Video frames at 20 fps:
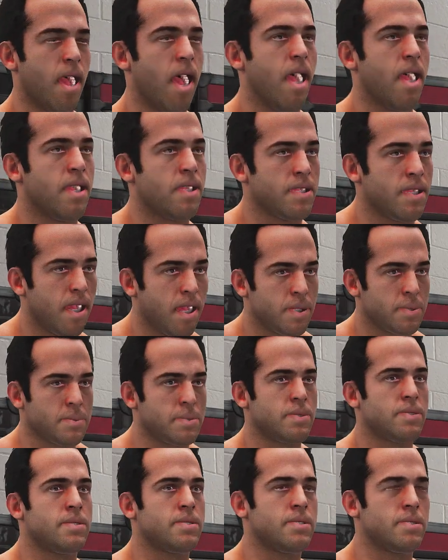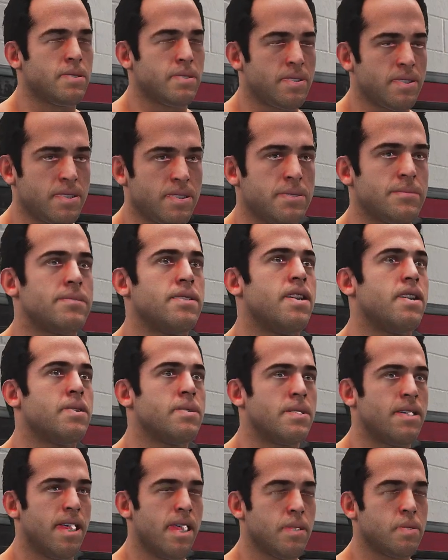Champ, what do you say
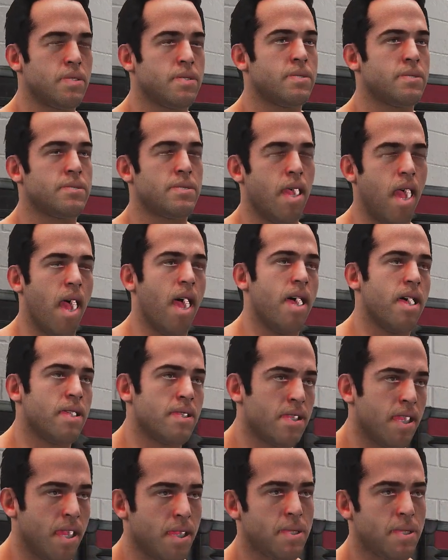we team up tonight?